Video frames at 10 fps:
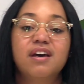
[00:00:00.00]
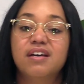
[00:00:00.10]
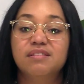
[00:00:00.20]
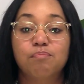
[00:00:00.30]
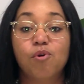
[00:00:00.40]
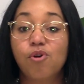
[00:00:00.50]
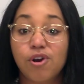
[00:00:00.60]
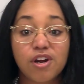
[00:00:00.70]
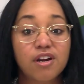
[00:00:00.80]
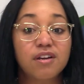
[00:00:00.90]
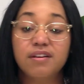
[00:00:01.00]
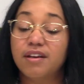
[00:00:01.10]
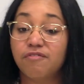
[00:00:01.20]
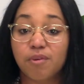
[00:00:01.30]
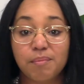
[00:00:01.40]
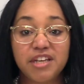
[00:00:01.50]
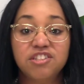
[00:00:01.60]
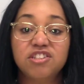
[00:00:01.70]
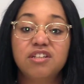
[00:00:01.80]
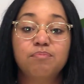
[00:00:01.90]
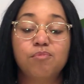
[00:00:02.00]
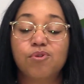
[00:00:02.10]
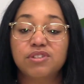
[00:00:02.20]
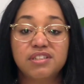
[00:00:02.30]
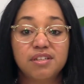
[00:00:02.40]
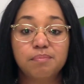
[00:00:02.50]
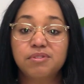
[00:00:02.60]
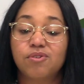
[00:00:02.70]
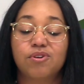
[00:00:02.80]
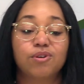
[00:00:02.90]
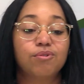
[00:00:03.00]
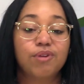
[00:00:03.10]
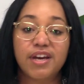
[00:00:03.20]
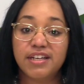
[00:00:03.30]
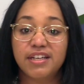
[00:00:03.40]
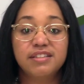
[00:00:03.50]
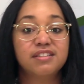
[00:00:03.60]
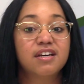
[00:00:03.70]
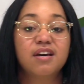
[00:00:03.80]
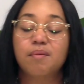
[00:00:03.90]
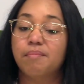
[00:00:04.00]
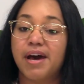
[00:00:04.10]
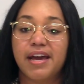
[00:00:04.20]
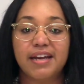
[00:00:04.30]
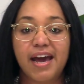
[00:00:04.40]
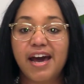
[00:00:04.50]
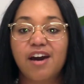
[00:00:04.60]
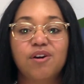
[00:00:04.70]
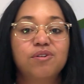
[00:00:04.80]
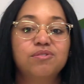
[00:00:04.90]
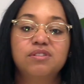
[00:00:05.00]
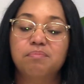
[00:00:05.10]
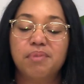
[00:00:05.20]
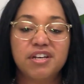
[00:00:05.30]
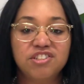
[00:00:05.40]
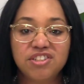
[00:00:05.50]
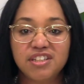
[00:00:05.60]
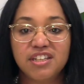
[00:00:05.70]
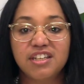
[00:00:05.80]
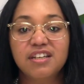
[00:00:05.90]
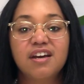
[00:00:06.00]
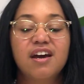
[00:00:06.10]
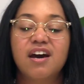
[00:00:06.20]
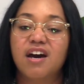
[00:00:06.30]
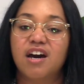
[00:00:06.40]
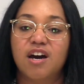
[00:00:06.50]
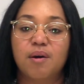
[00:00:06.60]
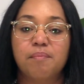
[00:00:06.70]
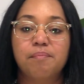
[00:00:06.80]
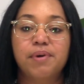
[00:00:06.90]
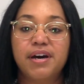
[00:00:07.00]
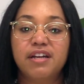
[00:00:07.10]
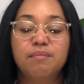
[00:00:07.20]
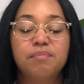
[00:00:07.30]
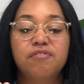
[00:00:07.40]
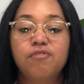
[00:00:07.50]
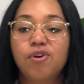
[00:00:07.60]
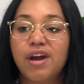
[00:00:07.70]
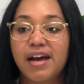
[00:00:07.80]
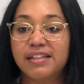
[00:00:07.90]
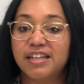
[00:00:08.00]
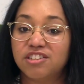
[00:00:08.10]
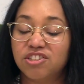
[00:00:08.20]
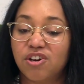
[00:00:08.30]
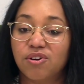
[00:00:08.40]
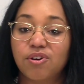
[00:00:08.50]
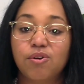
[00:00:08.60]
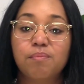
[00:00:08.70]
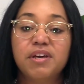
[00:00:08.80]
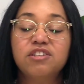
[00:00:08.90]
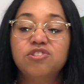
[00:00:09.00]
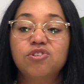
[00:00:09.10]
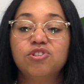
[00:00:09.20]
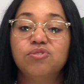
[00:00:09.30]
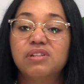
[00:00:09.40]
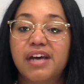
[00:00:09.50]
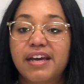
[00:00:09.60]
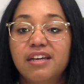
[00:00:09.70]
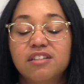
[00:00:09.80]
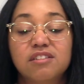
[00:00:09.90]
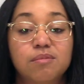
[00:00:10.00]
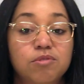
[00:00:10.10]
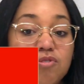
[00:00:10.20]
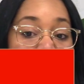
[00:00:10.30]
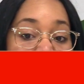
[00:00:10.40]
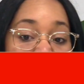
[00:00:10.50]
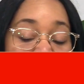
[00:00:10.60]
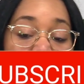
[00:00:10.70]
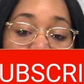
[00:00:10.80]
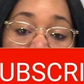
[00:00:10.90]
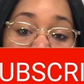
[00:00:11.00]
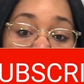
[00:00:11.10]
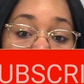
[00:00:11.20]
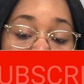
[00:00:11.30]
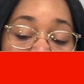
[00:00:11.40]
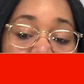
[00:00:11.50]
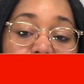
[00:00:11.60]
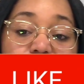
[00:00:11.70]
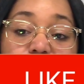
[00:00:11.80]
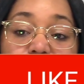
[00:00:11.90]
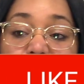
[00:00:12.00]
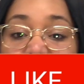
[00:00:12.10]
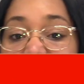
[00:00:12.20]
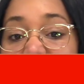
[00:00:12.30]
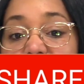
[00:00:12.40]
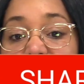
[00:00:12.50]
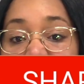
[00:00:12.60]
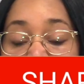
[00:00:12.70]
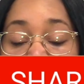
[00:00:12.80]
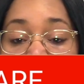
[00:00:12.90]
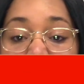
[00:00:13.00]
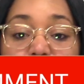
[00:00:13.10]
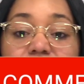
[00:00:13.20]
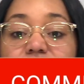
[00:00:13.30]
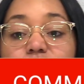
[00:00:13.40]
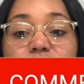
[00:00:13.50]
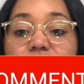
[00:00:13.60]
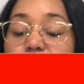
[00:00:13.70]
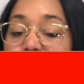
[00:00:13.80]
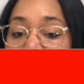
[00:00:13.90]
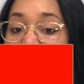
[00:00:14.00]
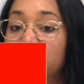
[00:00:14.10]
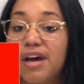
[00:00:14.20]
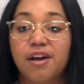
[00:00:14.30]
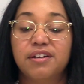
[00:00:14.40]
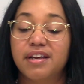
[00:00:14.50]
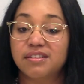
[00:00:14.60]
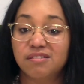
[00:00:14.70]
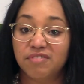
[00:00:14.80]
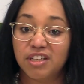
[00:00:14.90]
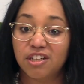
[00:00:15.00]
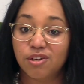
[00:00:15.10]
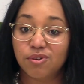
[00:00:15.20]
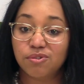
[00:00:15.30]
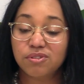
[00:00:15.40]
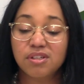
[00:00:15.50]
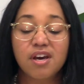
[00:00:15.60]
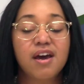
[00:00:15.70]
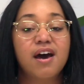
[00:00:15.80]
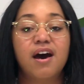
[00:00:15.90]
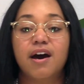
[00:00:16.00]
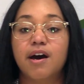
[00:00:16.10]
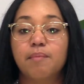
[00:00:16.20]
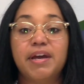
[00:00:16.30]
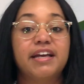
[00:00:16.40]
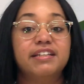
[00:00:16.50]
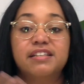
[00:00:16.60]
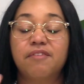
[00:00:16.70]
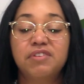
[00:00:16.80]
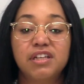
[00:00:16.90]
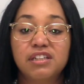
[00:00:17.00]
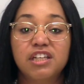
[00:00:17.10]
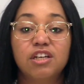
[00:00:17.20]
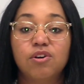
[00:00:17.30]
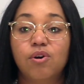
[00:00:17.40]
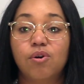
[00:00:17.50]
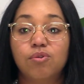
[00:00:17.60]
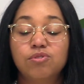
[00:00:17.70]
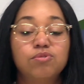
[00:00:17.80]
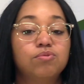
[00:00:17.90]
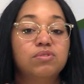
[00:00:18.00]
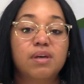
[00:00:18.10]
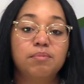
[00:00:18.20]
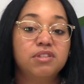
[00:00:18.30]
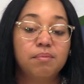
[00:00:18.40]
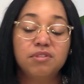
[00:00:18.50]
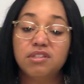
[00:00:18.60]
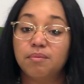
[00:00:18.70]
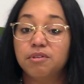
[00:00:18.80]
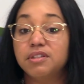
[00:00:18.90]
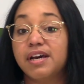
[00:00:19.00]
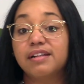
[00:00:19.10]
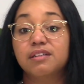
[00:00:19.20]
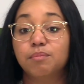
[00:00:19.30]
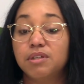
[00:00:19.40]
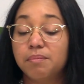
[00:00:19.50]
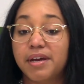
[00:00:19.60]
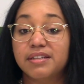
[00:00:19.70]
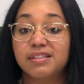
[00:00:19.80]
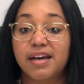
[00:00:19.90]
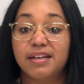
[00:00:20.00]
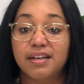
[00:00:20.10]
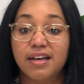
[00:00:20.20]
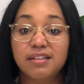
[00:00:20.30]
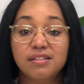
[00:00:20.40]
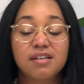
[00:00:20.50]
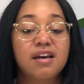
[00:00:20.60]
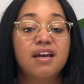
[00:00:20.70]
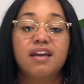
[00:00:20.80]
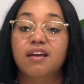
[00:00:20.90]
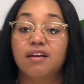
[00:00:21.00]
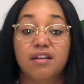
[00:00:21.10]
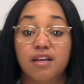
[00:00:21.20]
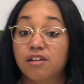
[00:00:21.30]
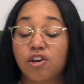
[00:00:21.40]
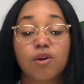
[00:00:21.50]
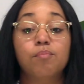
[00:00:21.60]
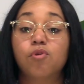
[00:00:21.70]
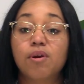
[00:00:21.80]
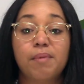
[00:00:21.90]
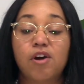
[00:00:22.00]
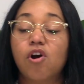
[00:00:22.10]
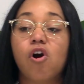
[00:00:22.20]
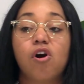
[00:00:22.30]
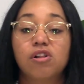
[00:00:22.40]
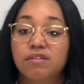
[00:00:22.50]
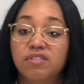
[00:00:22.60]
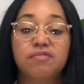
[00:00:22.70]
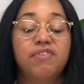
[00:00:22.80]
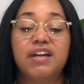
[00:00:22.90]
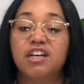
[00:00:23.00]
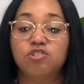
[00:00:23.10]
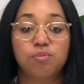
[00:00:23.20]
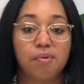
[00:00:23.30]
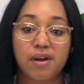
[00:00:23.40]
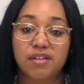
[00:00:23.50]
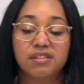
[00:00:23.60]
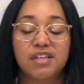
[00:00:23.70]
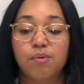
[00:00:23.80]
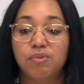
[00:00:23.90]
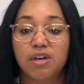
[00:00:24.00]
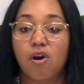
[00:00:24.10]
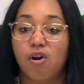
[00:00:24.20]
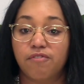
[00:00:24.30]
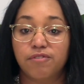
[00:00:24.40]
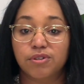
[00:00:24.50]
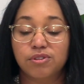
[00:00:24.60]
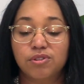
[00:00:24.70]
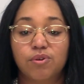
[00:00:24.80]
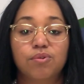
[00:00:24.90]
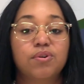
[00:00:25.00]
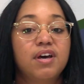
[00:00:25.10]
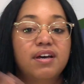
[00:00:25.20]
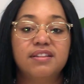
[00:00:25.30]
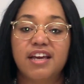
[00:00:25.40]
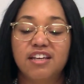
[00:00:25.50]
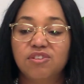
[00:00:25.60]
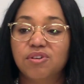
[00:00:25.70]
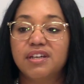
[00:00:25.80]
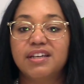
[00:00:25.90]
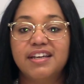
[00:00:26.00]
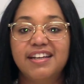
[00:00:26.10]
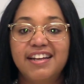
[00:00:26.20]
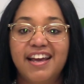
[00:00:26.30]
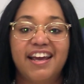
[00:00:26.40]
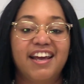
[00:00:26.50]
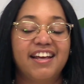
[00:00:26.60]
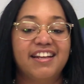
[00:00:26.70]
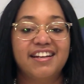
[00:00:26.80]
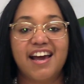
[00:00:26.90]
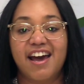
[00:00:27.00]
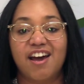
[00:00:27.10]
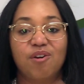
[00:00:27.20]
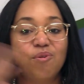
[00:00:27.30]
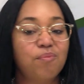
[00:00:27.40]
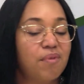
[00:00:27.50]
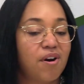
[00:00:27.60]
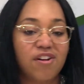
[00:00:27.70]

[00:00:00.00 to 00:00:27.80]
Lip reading: more information, more tips on credit, buying a house, budgeting. But before I let y'all go, make sure you like and subscribe to our YouTube channel so you'll get alerts when we upload our next videos. And definitely go to www.libertybank.net and learn more about all of the financial products that we offer. So thank you again, and I hope all